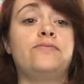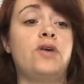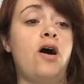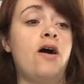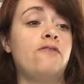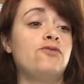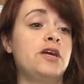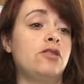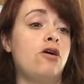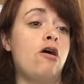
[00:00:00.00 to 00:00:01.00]

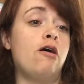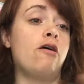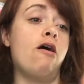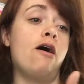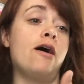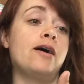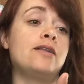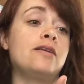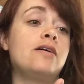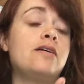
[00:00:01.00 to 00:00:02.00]
hovering along
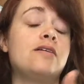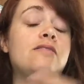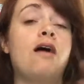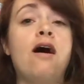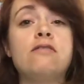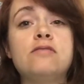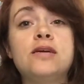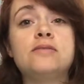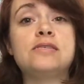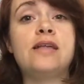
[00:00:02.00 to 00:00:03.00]
on
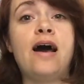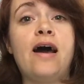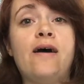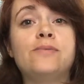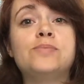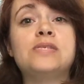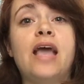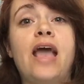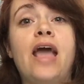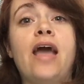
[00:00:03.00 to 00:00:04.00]
concrete slabs
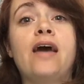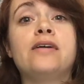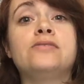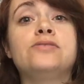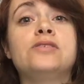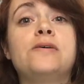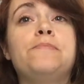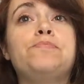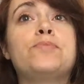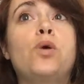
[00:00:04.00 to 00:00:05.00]
and
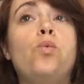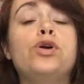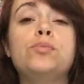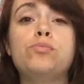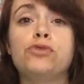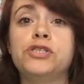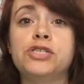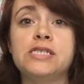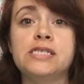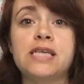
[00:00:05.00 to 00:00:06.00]
wooden
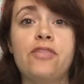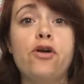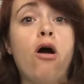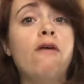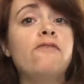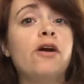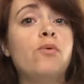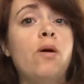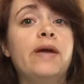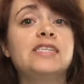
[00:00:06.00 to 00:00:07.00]
bridges, and they're all very
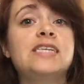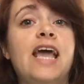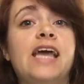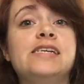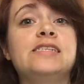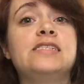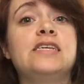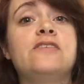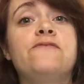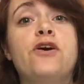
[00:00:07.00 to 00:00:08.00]
well maintained
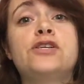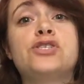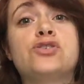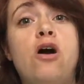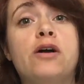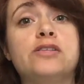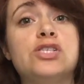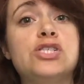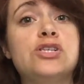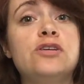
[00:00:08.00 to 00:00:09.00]
and they're very strong and
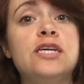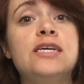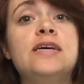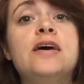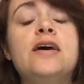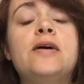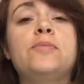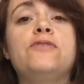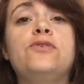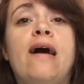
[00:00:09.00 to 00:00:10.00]
sturdy.
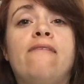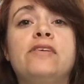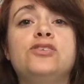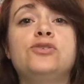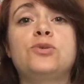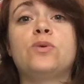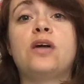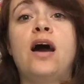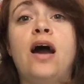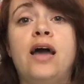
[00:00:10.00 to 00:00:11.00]
But if you have issues with
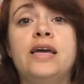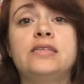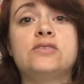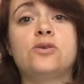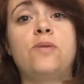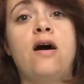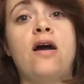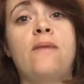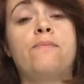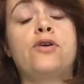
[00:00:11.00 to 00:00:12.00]
heights or
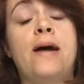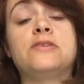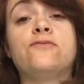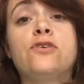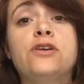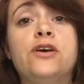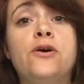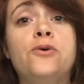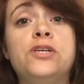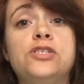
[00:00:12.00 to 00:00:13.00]
perhaps
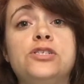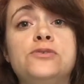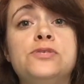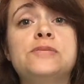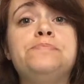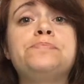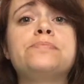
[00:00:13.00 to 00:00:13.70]
vertigo issues,